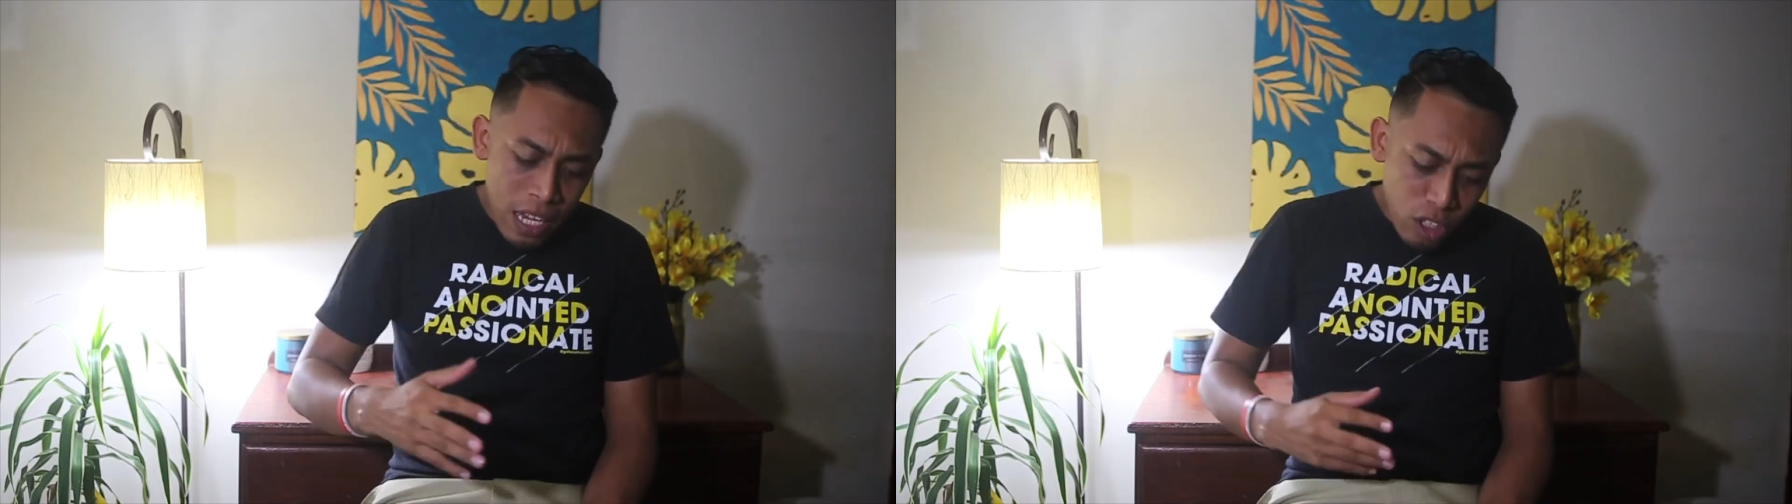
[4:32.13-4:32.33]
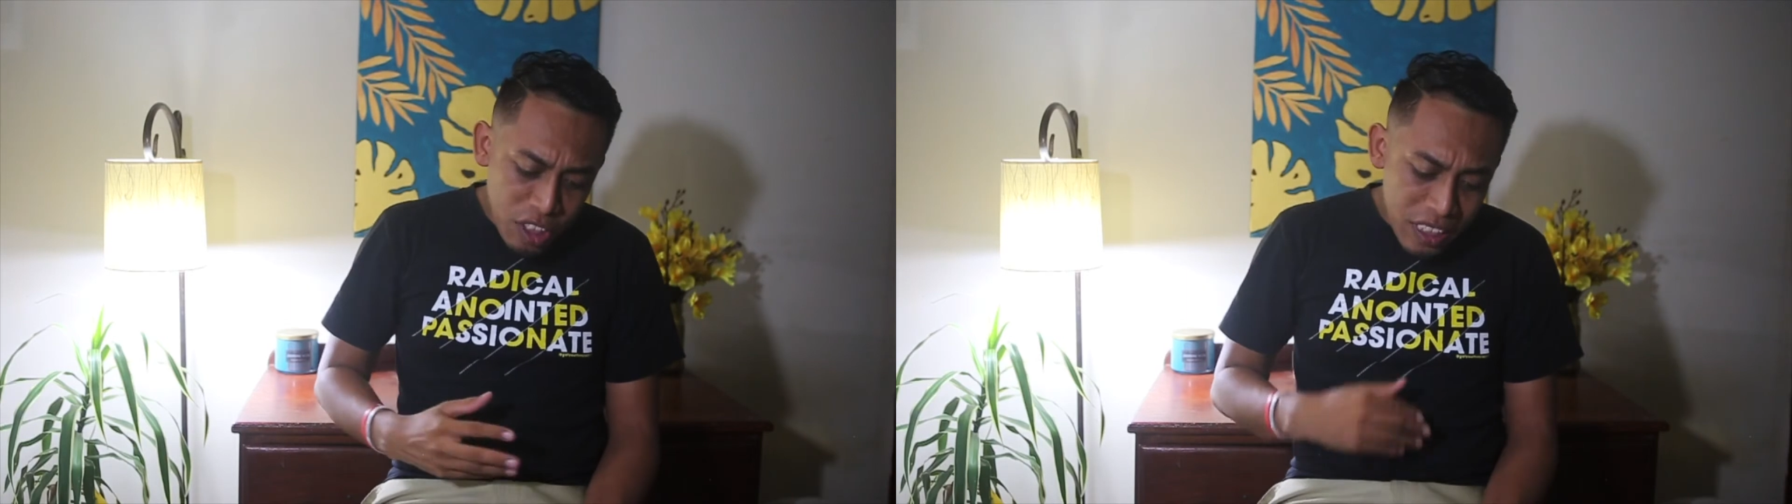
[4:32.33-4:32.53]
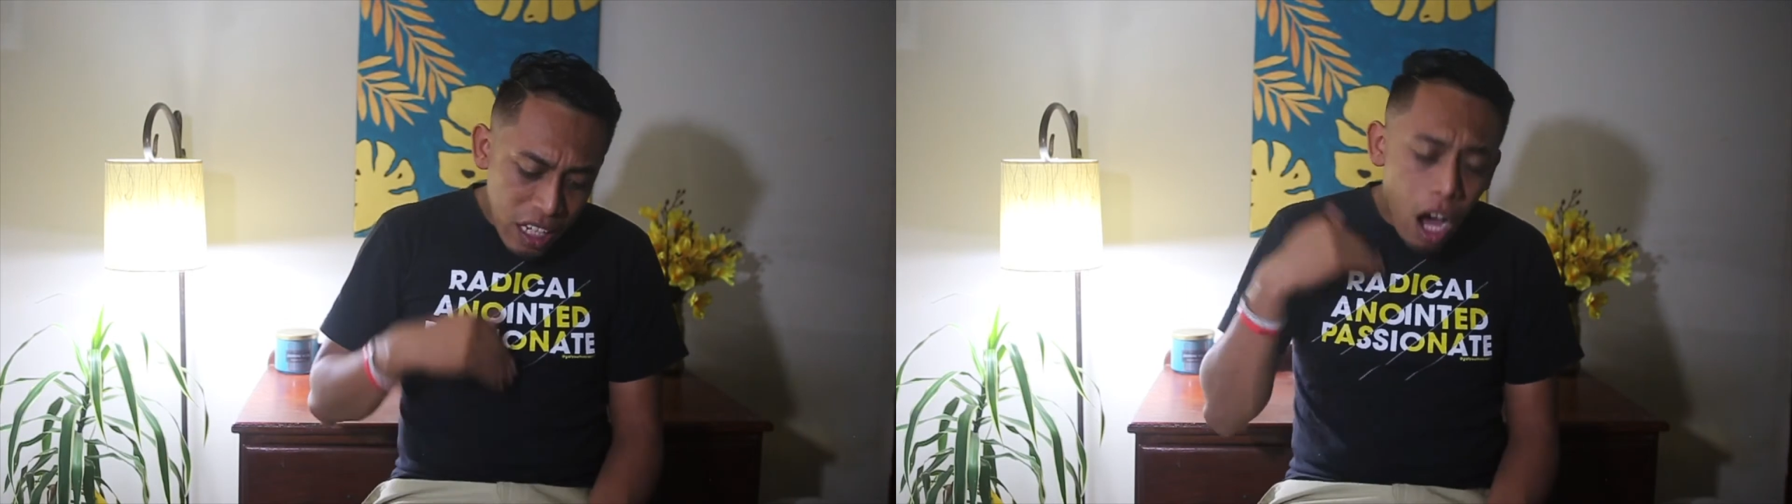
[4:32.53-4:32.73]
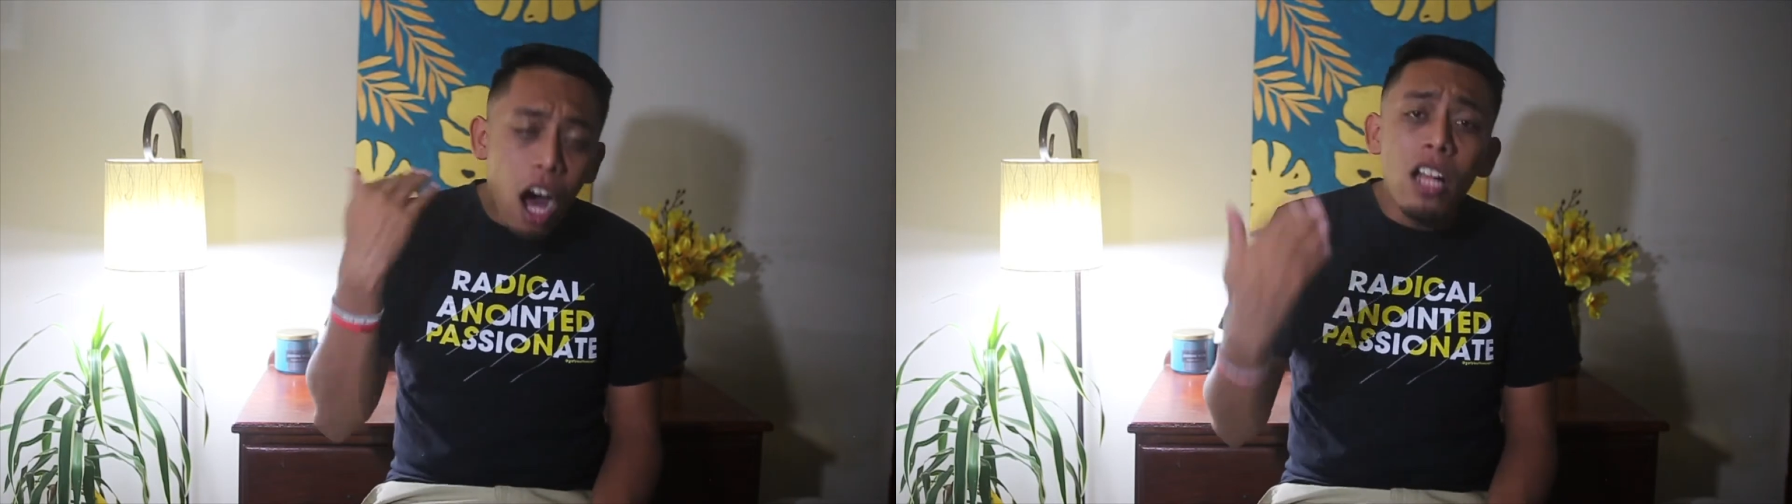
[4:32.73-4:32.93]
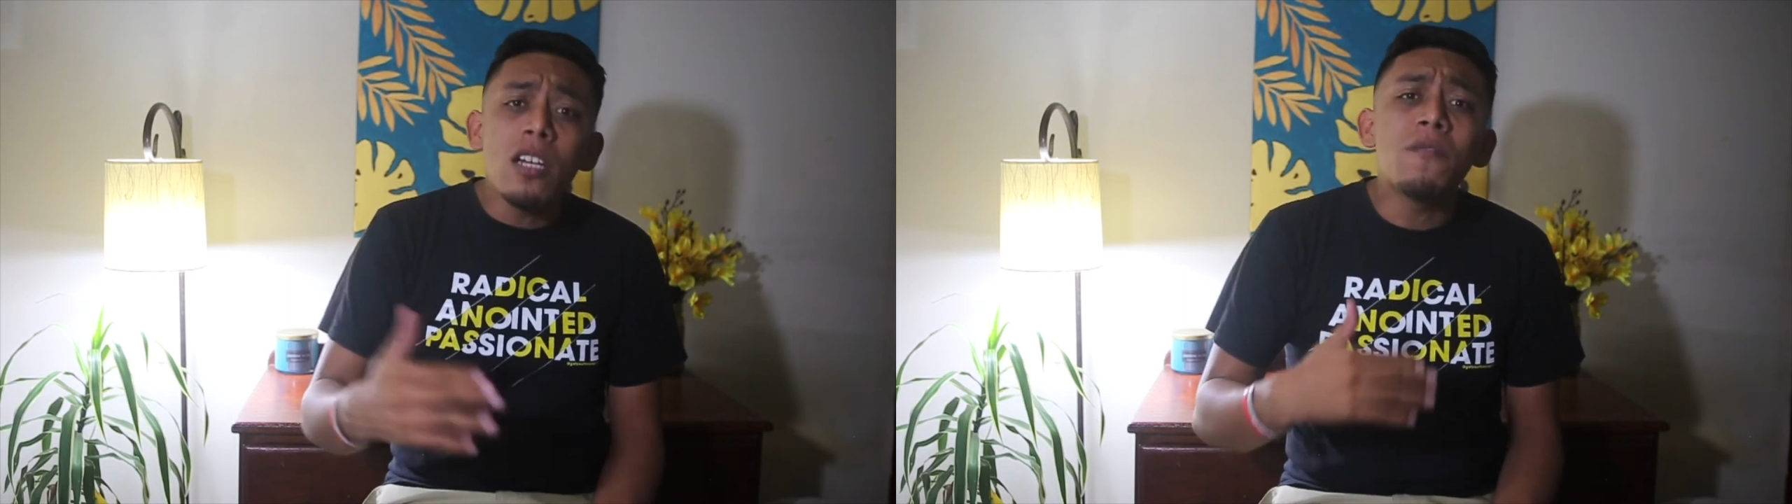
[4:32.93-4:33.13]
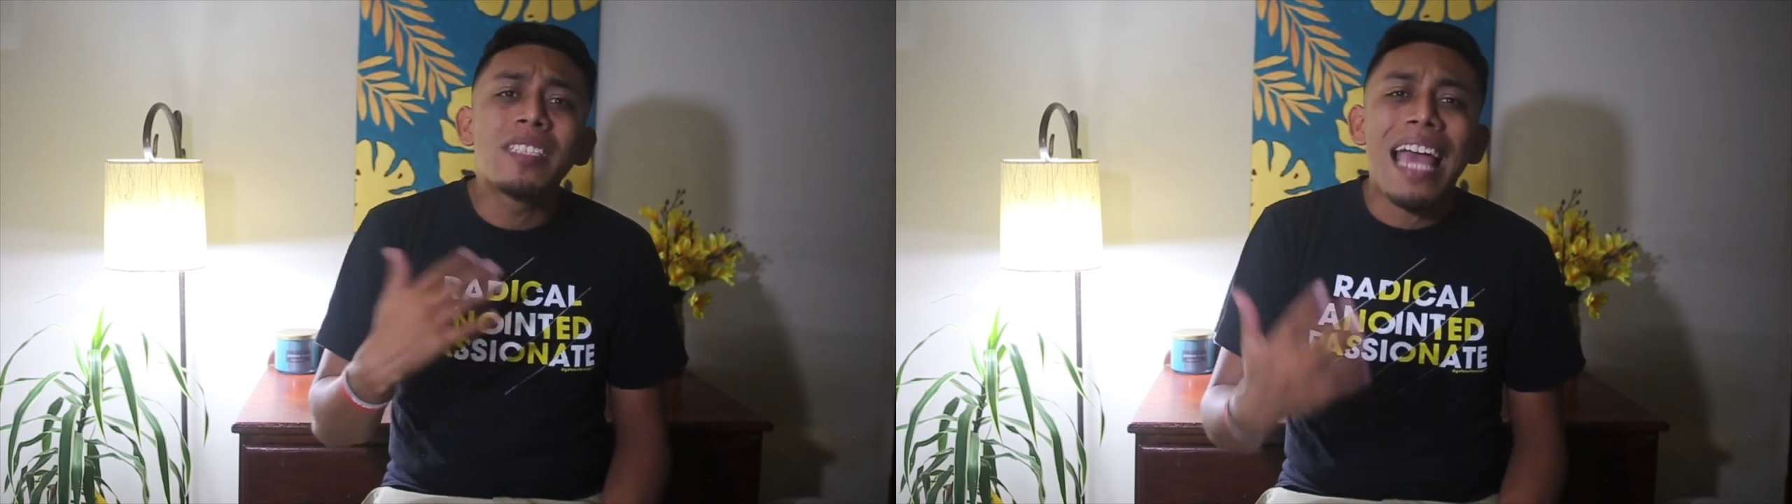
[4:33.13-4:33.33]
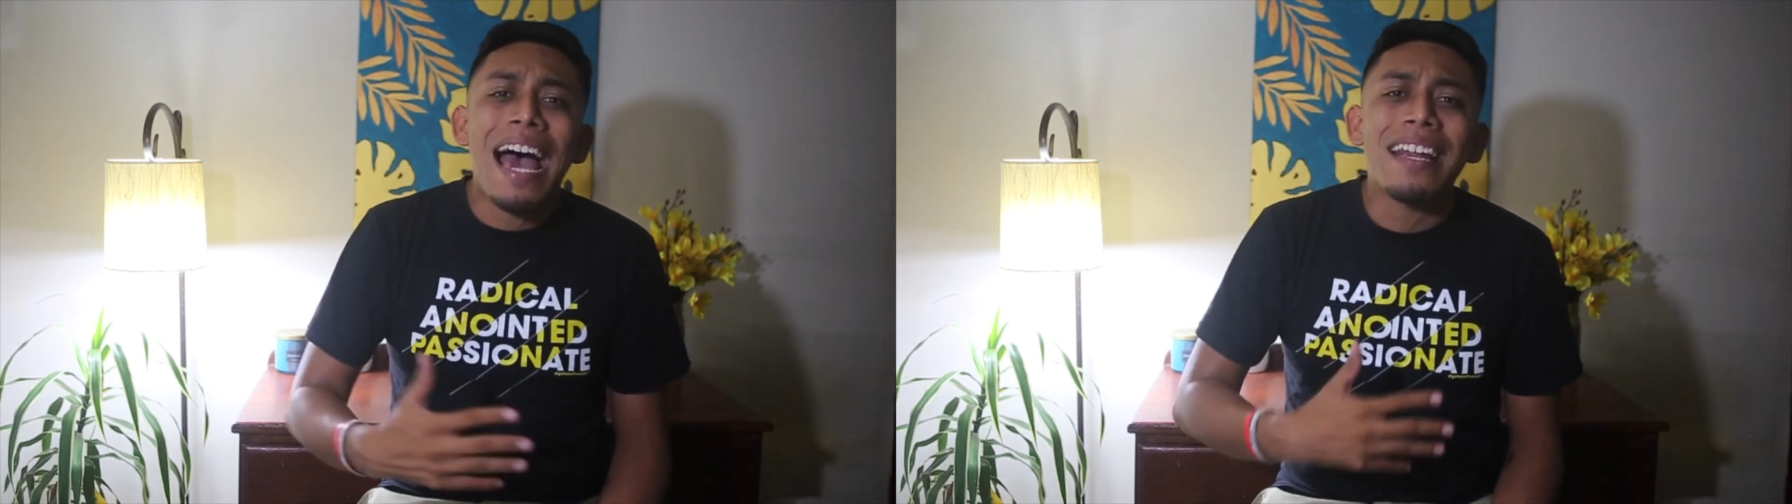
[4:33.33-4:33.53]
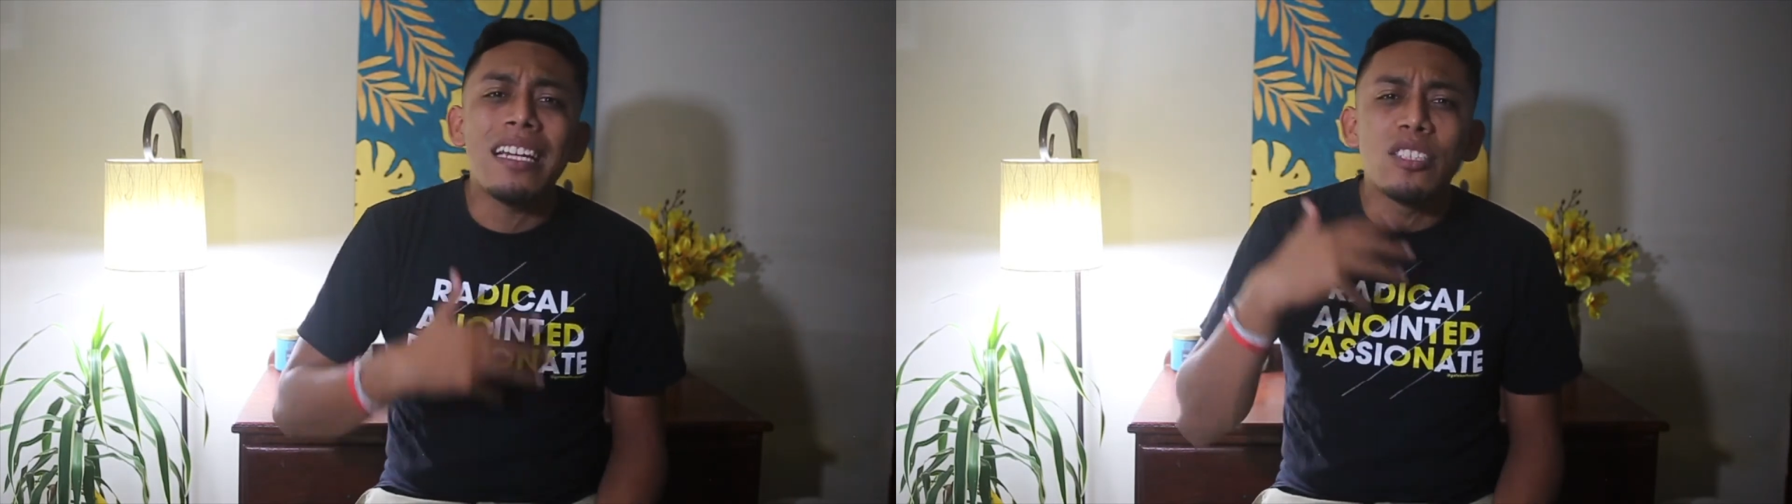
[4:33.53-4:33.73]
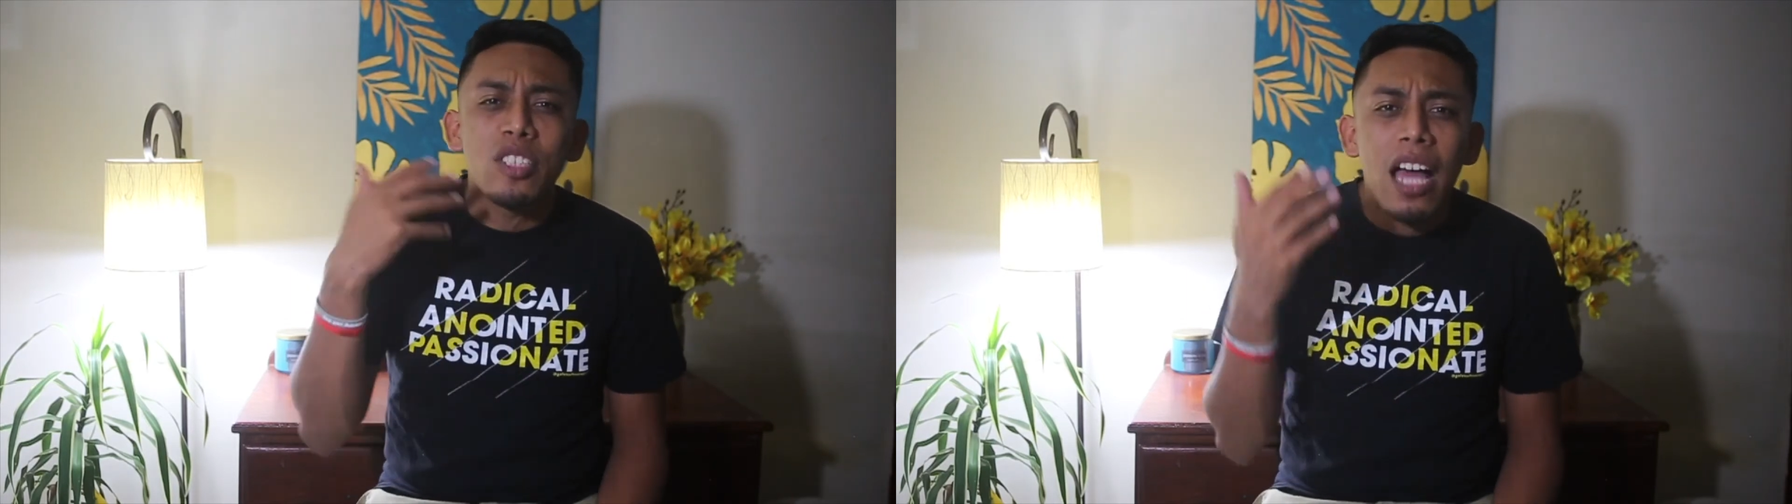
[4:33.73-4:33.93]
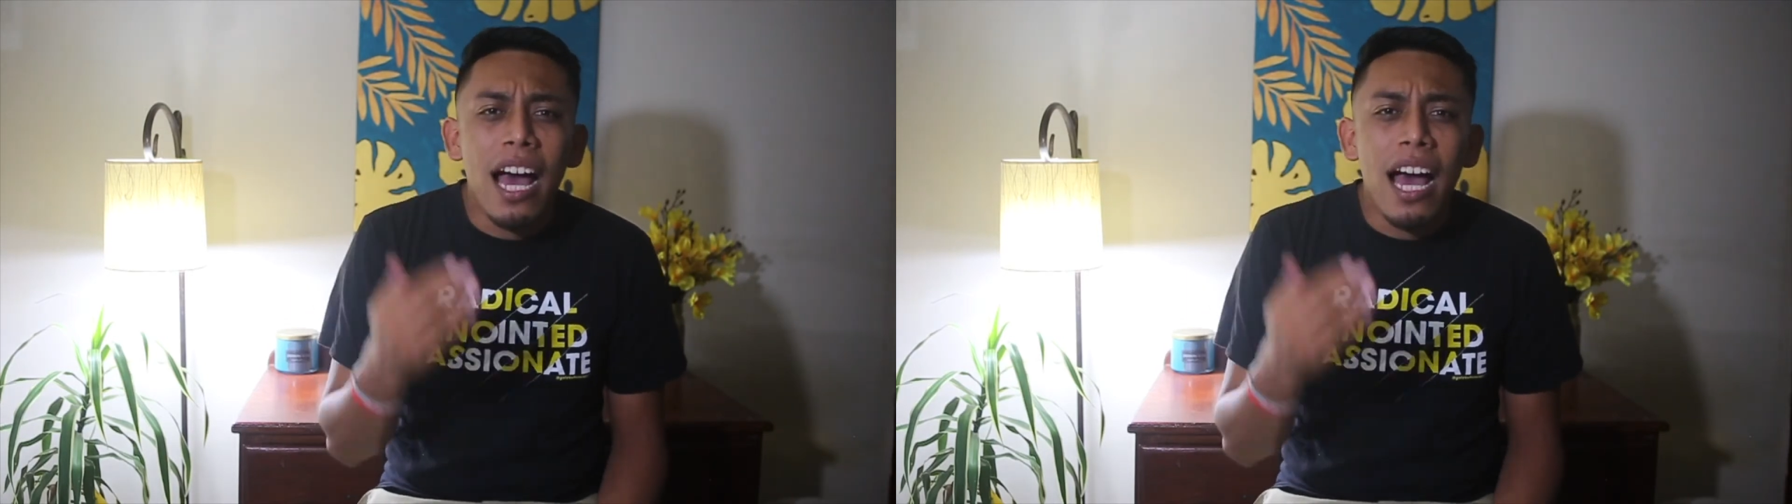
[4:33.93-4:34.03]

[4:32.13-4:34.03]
You see, all of that is